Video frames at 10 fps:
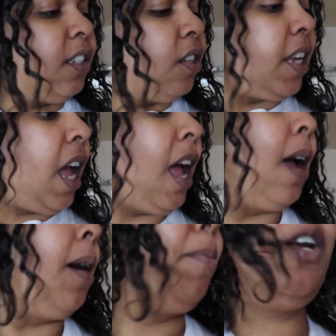I was like,
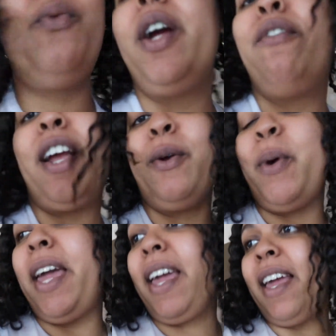I'm gonna wear it right
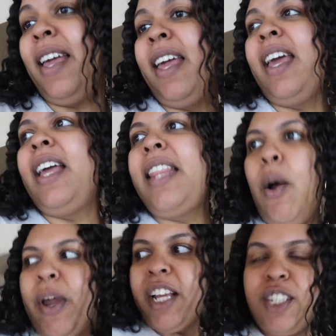away. That
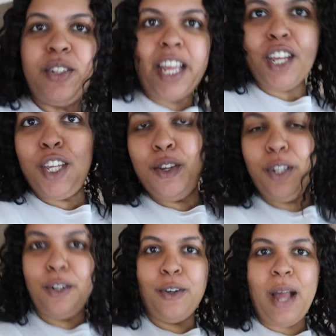way I could do like a cute
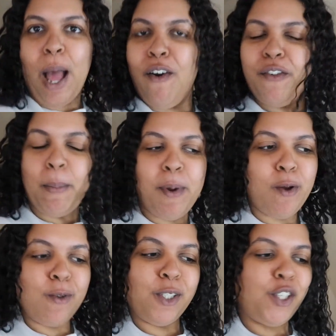little outfit
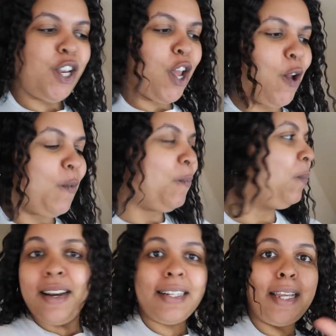post, you know?
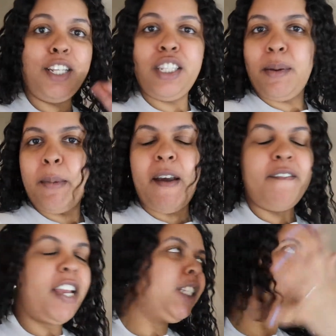Next time you see me, my
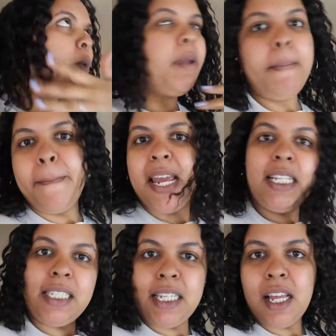face will be
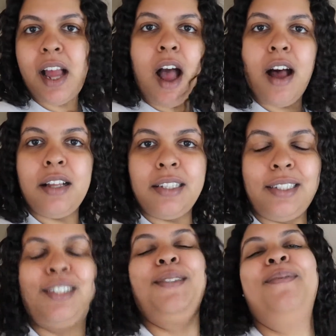beat to the gauze.